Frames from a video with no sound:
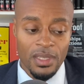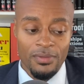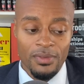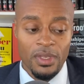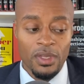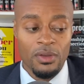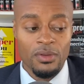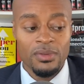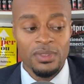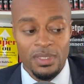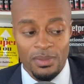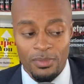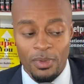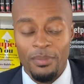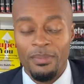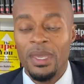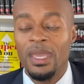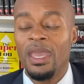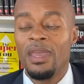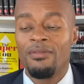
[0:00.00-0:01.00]
even though
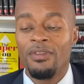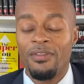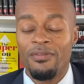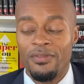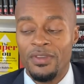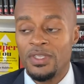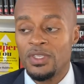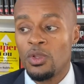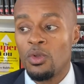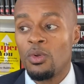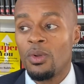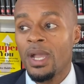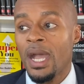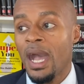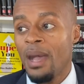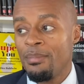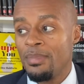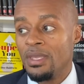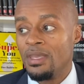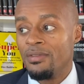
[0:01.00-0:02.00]
someone may have a physical
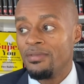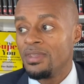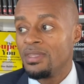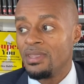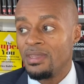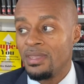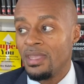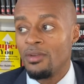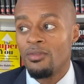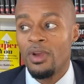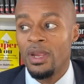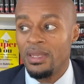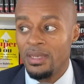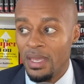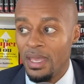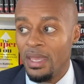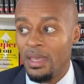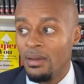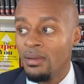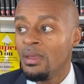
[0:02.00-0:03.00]
copy of it that they write
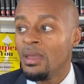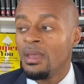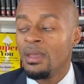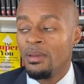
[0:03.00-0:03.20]
down.